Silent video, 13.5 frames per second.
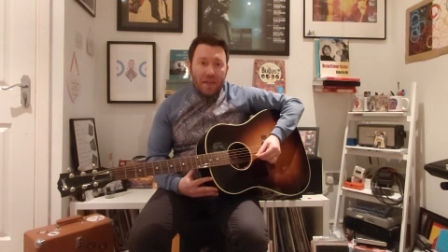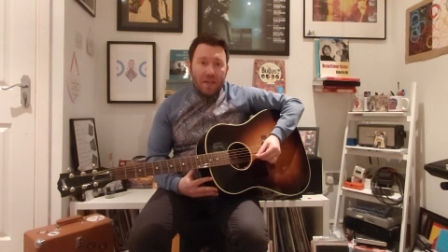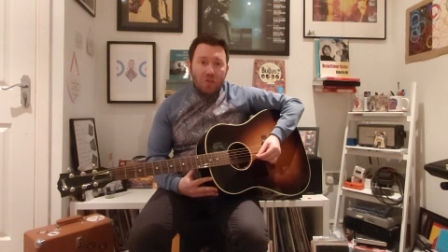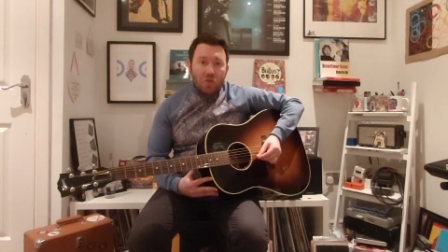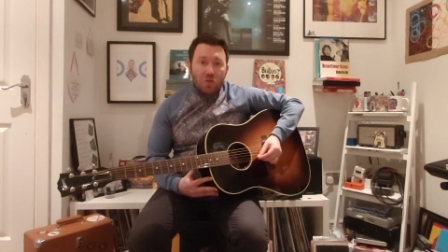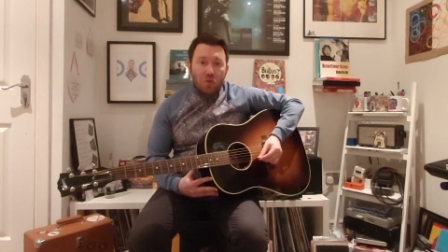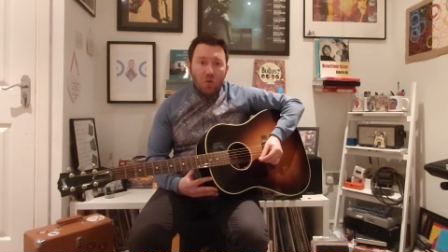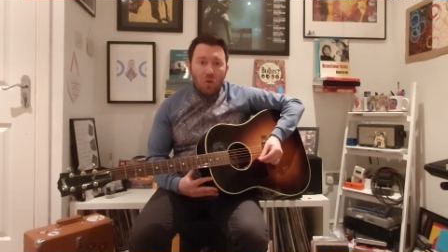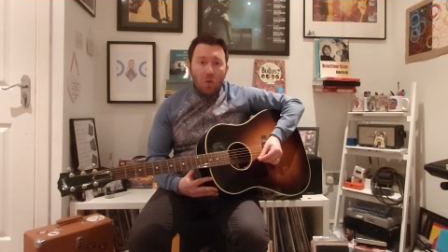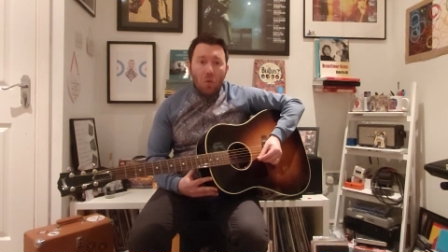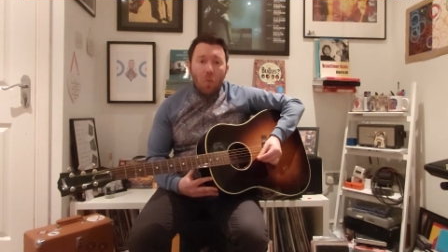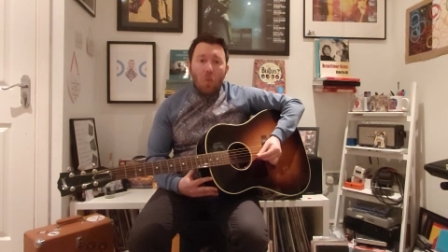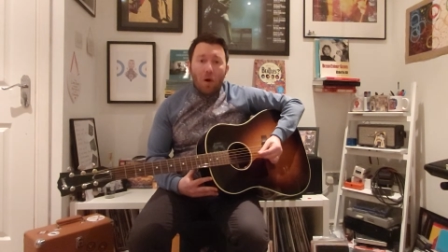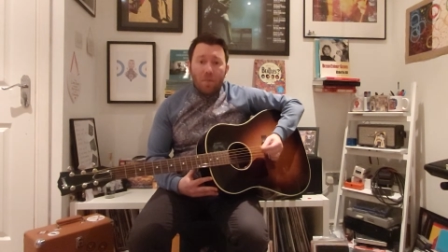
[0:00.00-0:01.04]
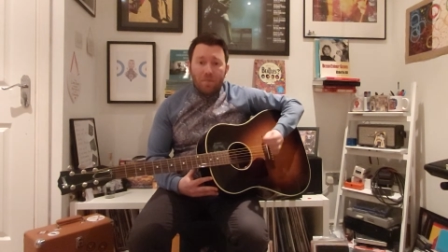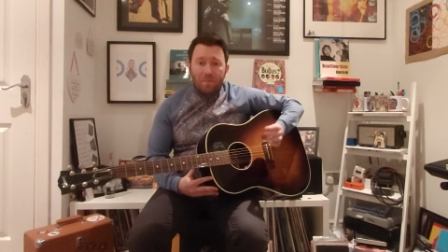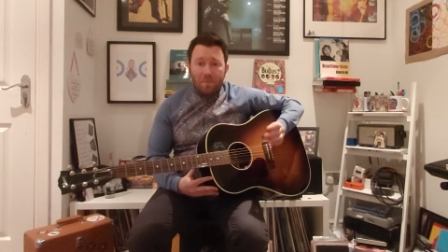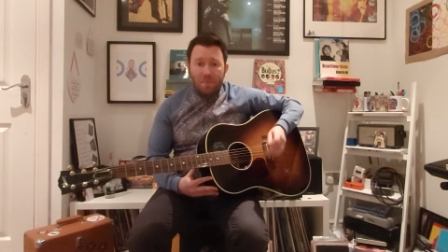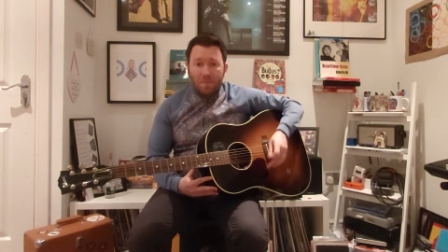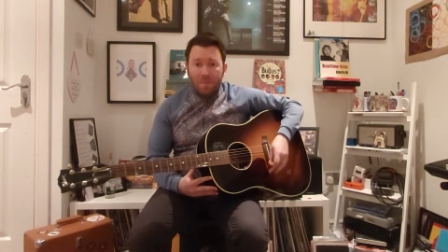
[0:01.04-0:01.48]
2,
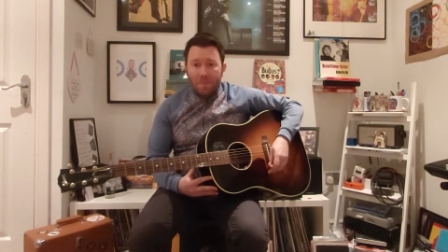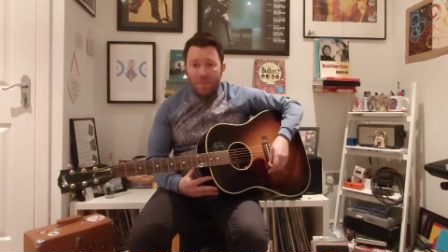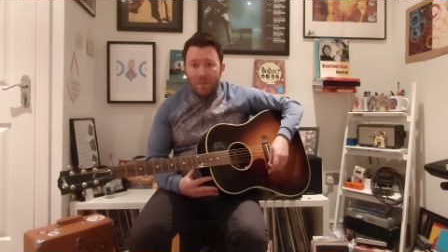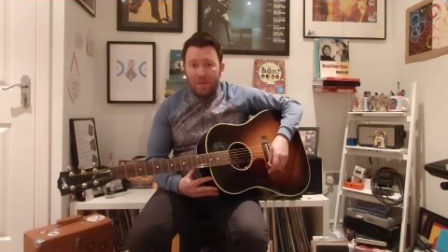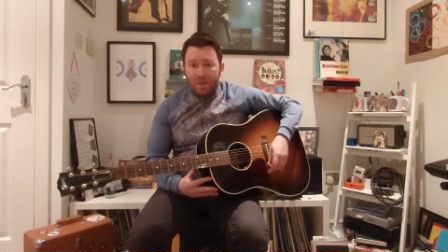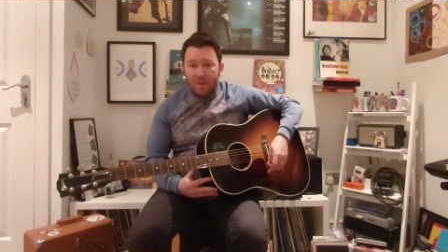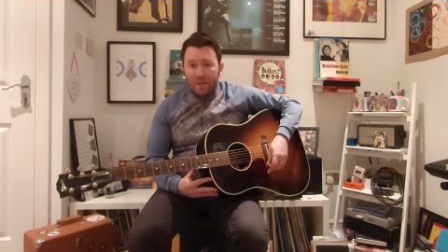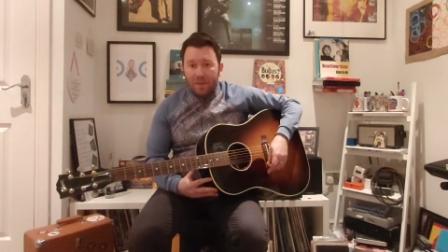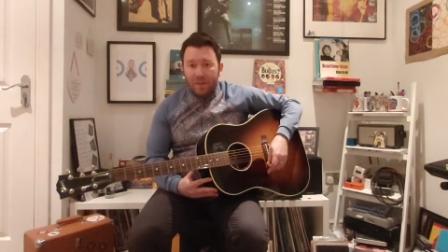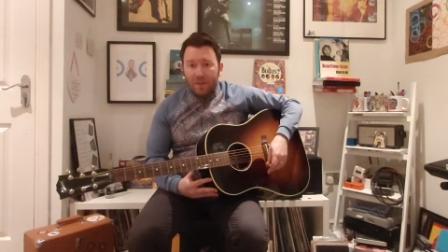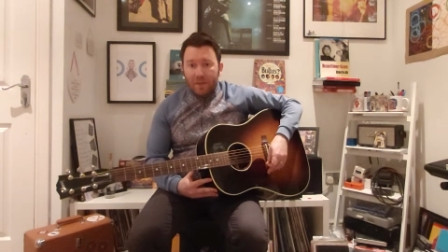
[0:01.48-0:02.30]
1.